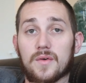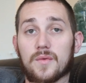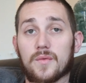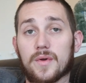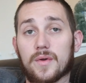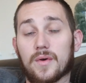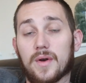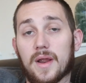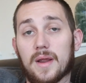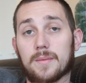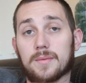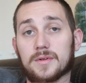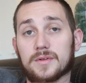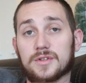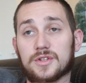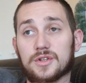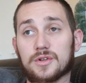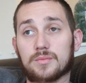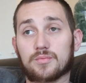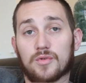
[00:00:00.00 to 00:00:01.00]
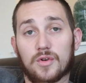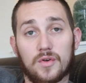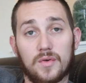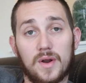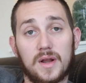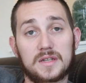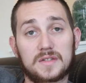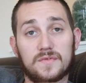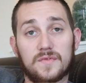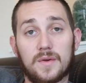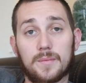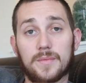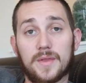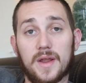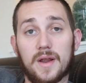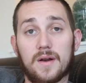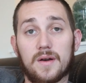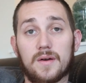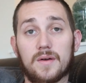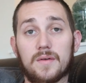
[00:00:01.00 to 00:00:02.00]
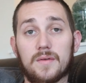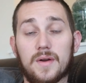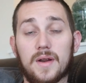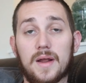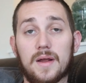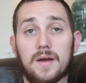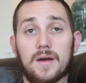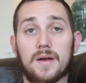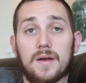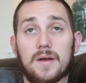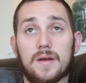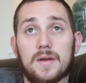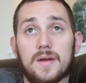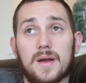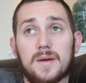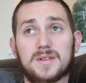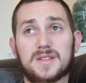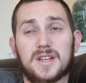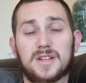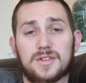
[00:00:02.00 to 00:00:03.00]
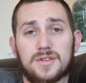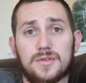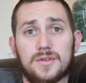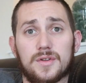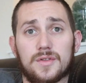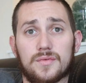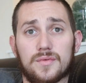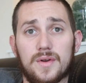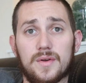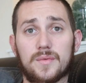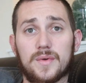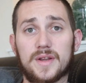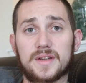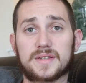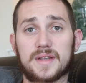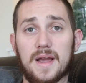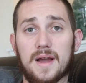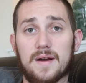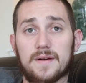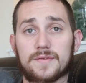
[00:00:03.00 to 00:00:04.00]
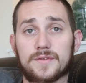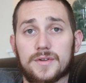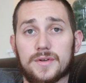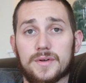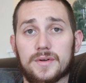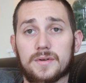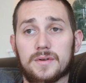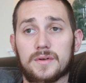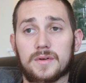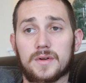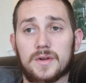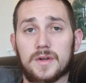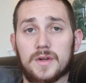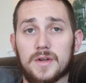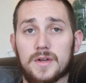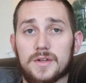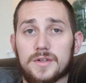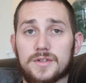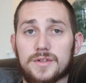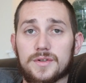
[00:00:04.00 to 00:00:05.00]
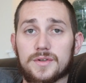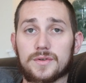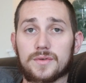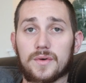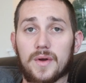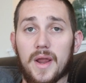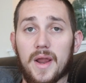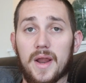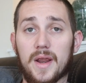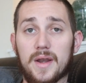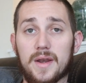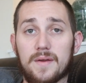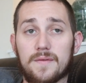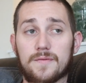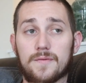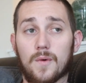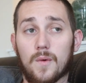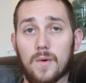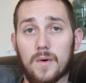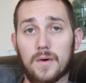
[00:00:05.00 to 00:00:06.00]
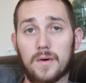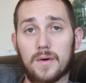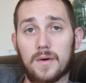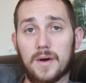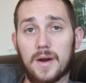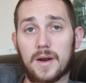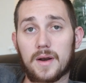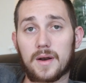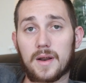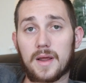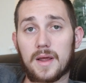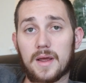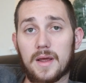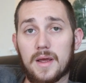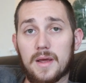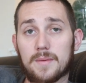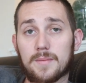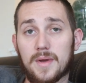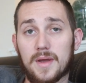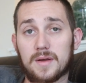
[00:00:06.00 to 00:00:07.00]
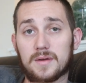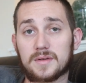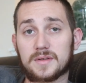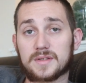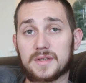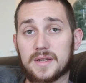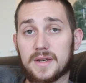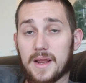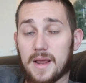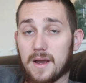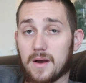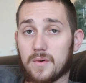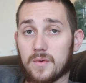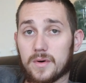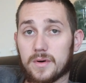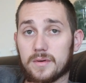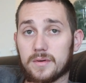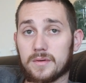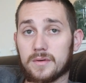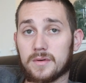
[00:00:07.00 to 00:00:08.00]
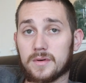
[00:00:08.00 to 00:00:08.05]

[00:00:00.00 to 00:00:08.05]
We were able to progress from there, I'd say 2 to 3 weeks after, to 84 mLs an hour